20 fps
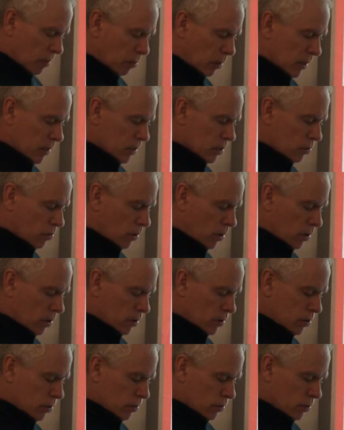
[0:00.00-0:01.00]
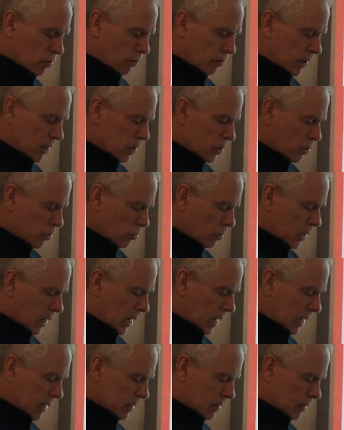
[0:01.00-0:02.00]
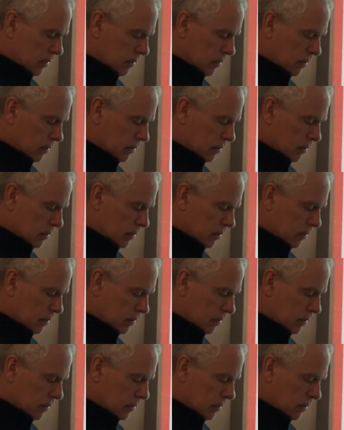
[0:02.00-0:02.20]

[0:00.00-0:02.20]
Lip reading: it by the square root of 2. So if I do that,